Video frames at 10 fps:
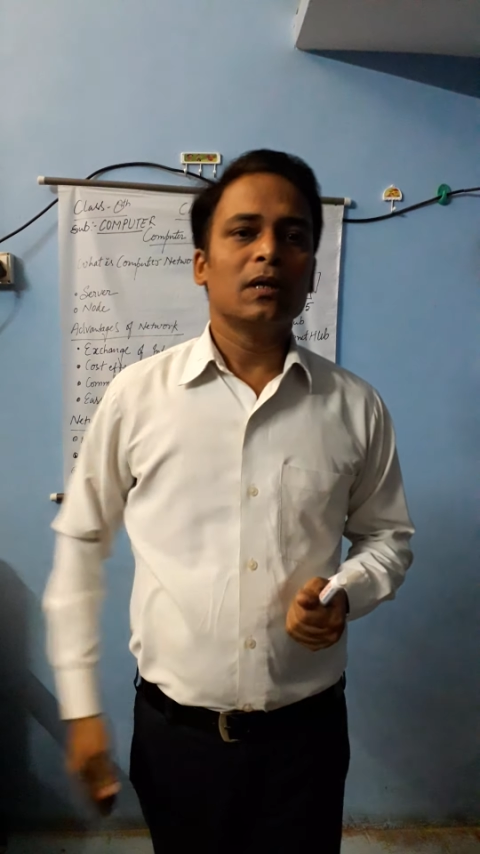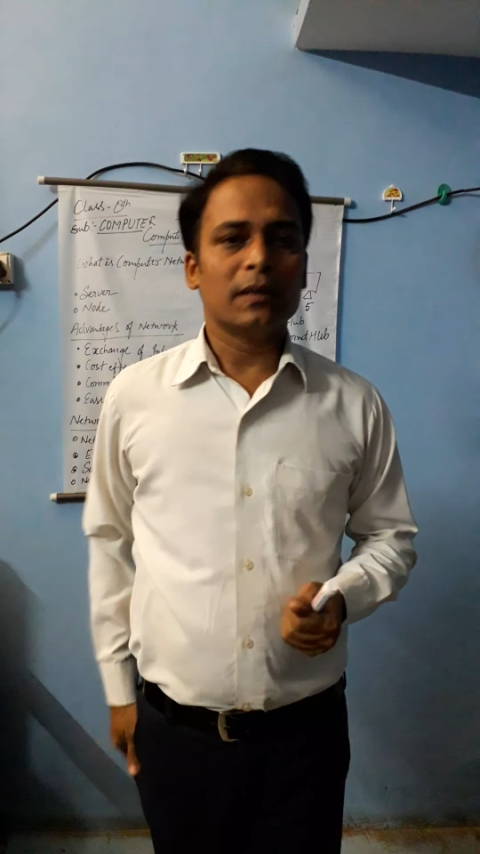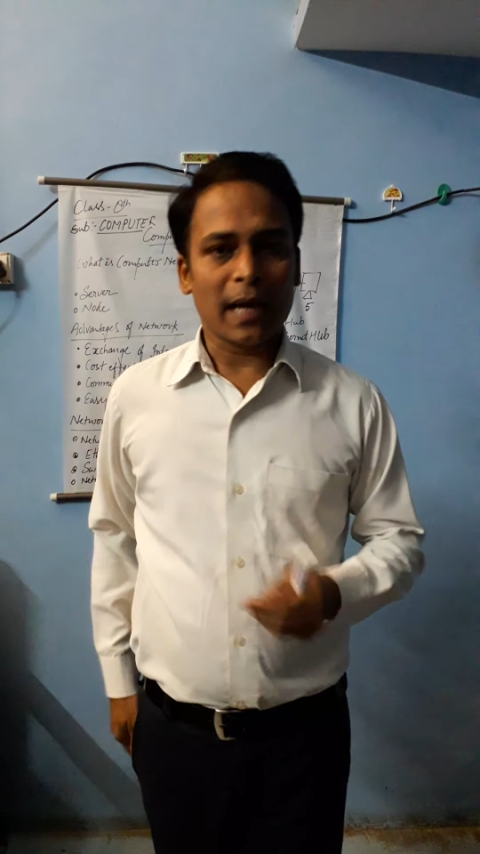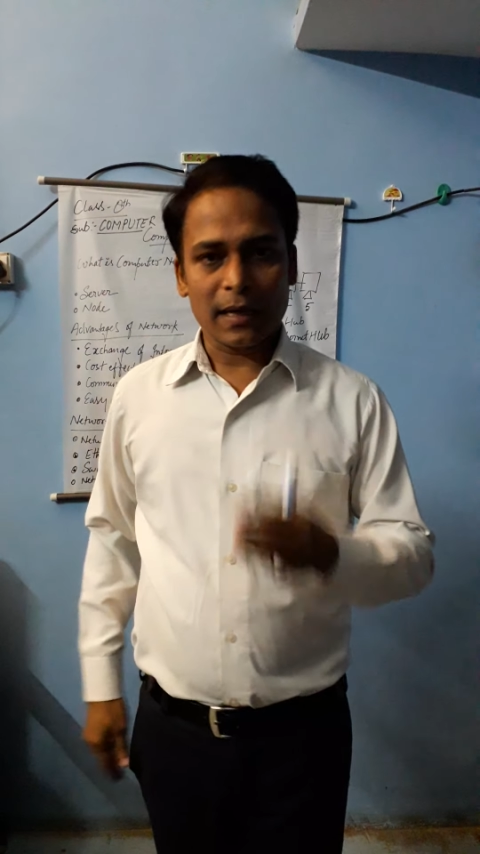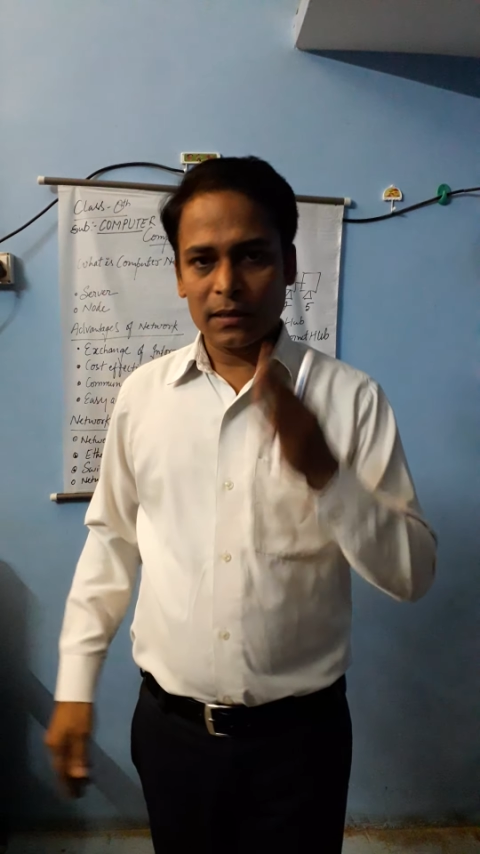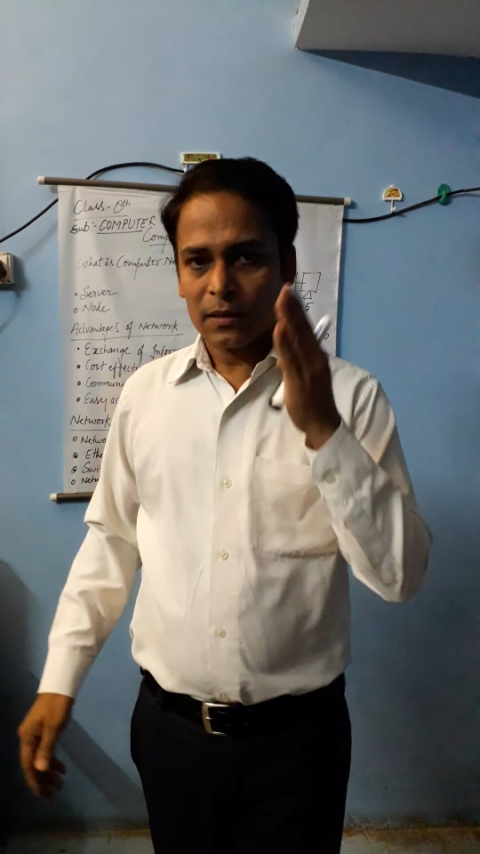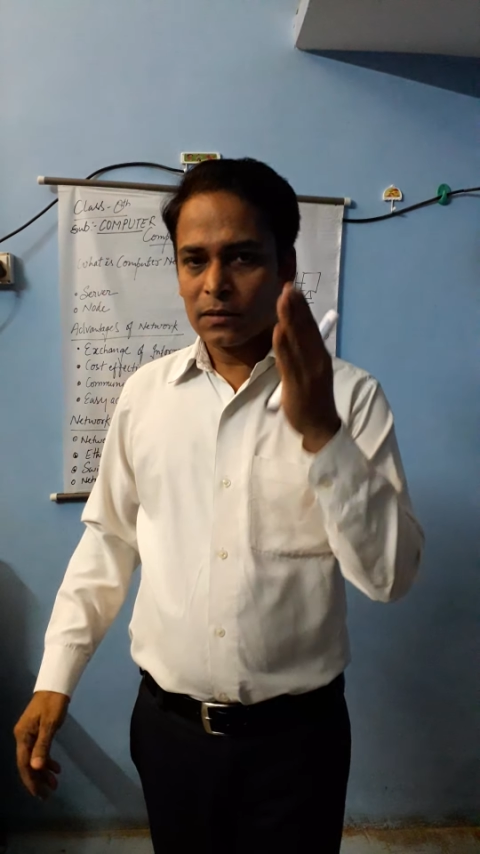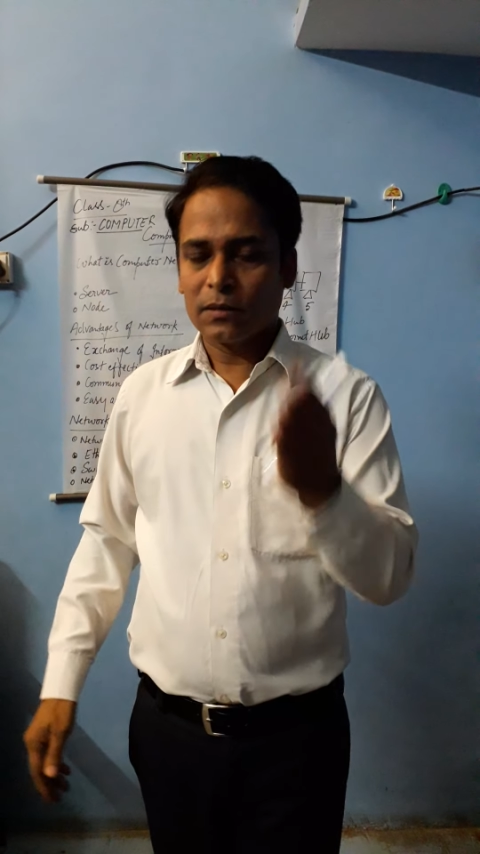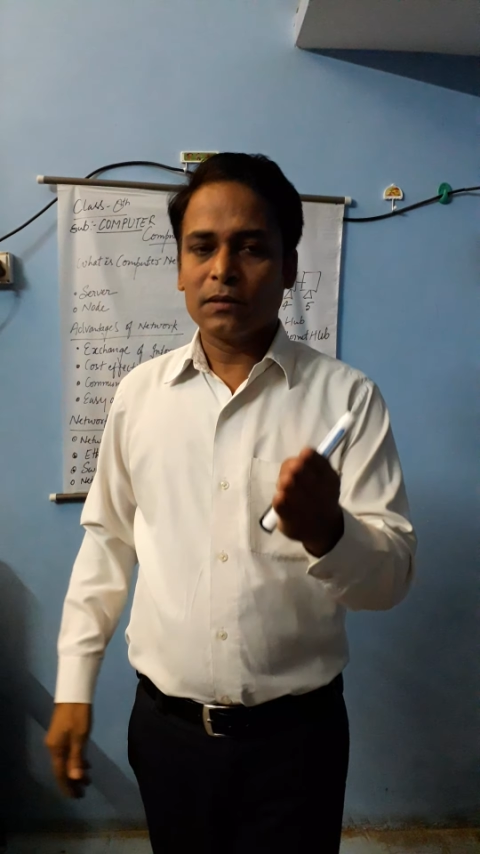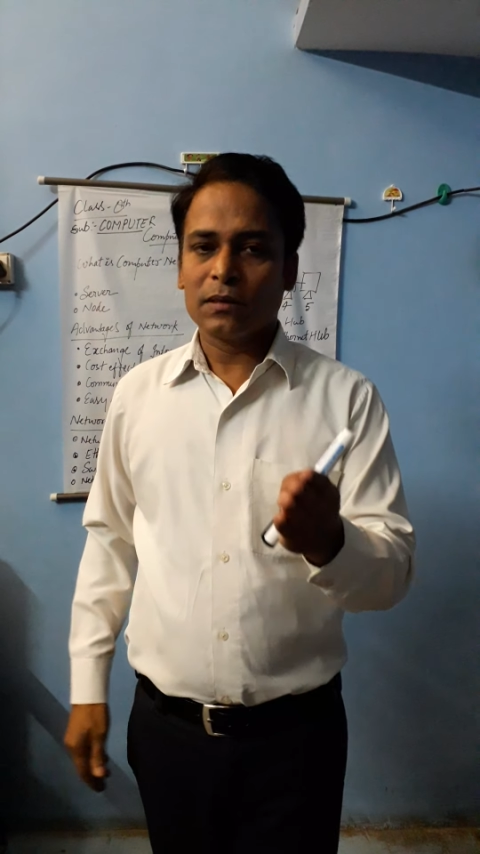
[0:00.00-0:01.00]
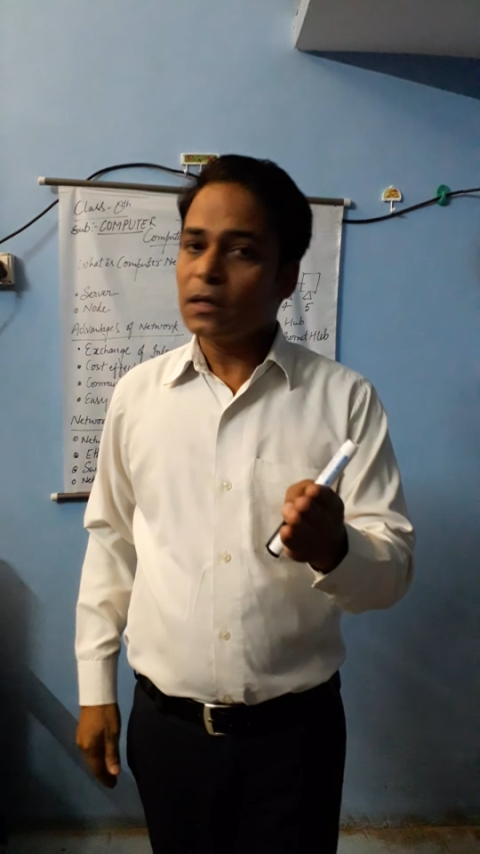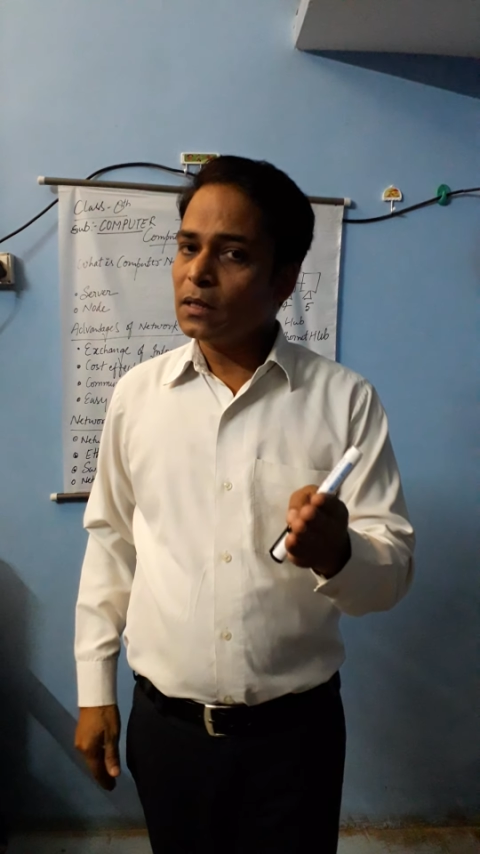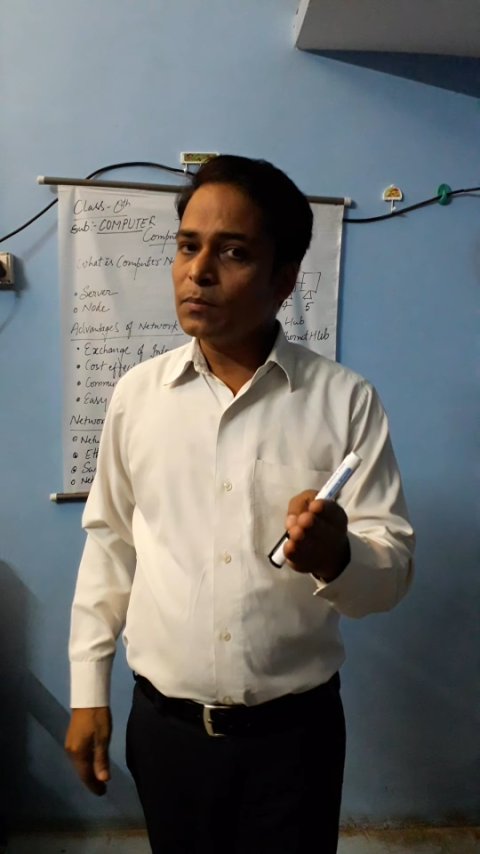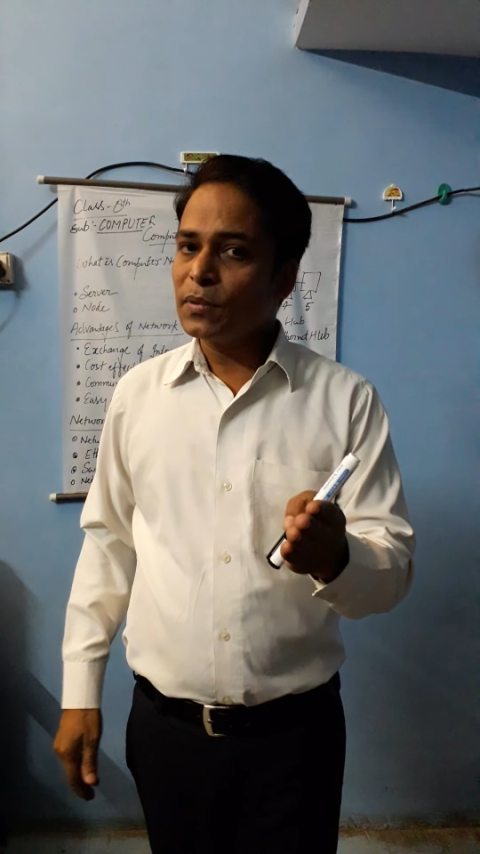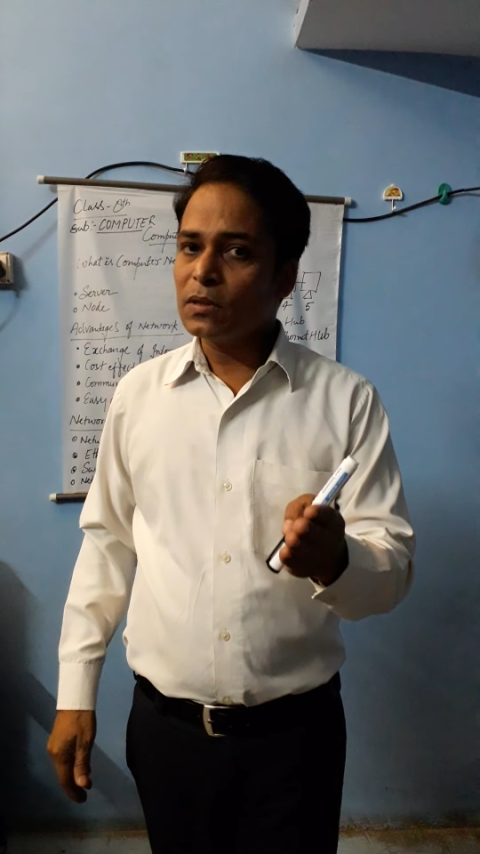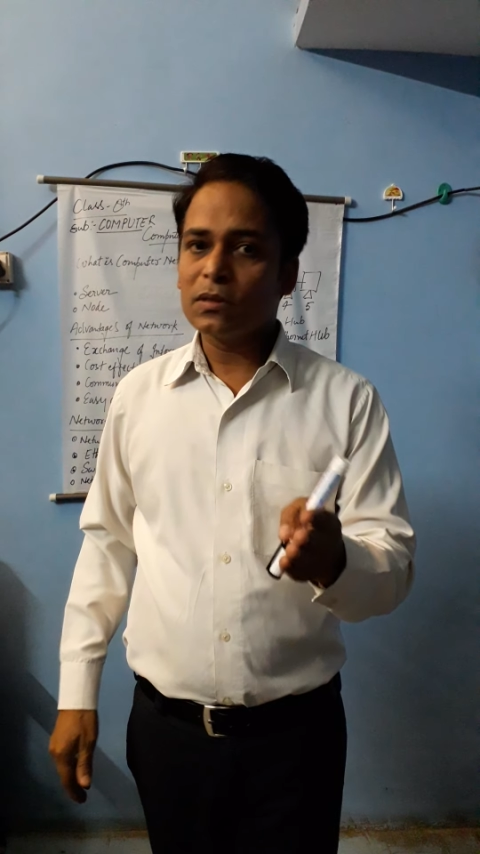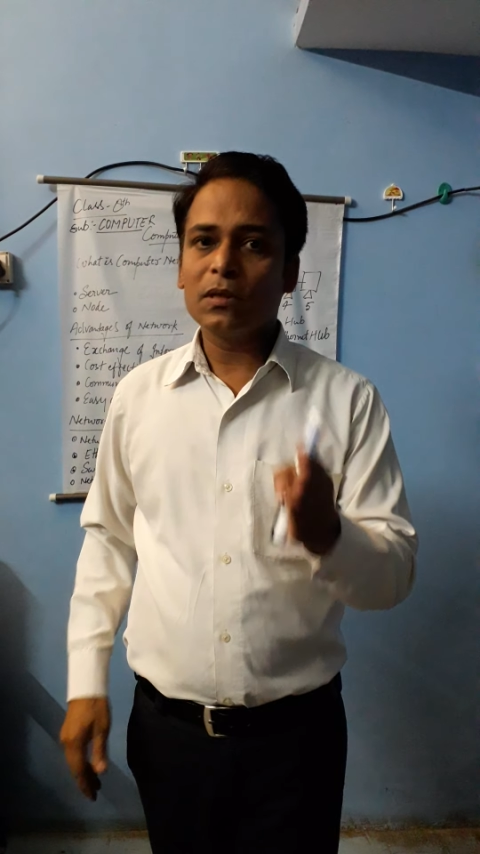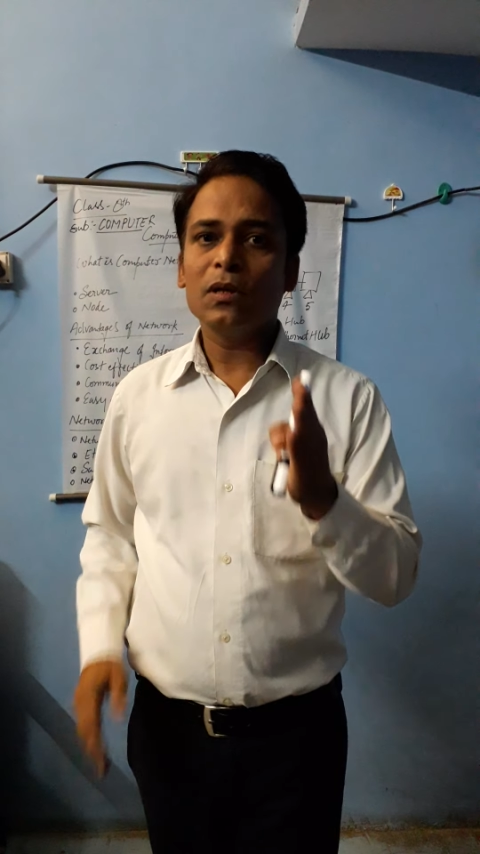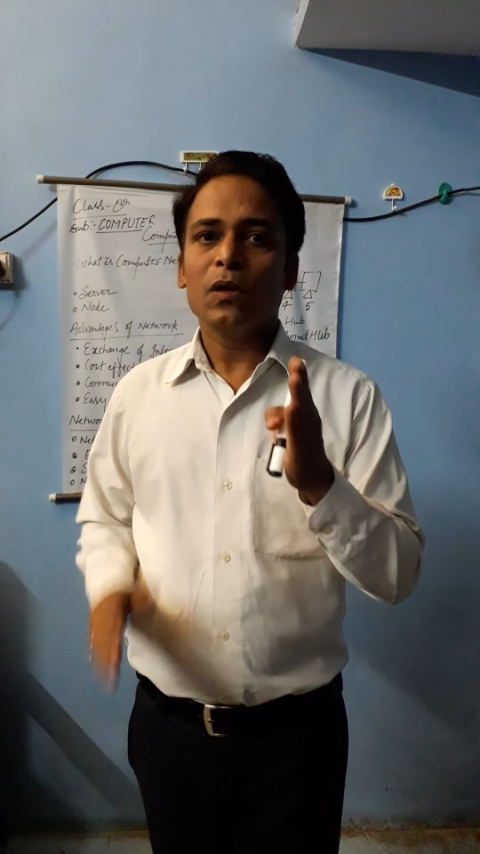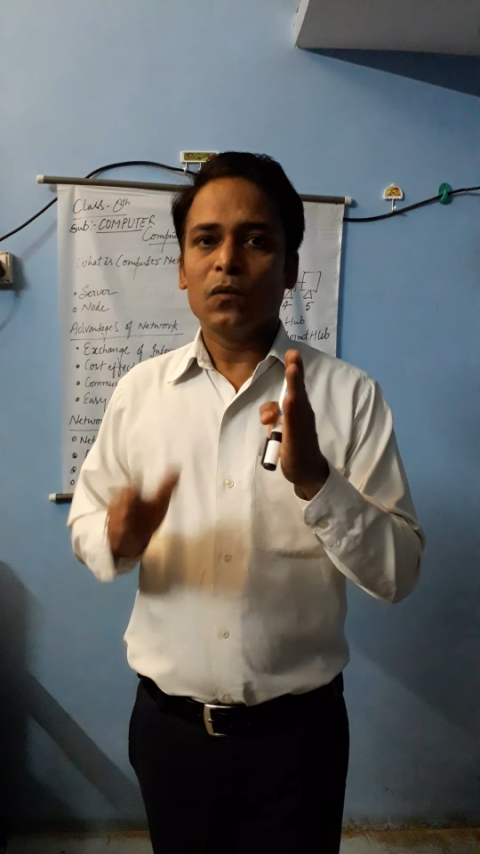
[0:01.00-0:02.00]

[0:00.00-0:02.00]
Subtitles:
that certain person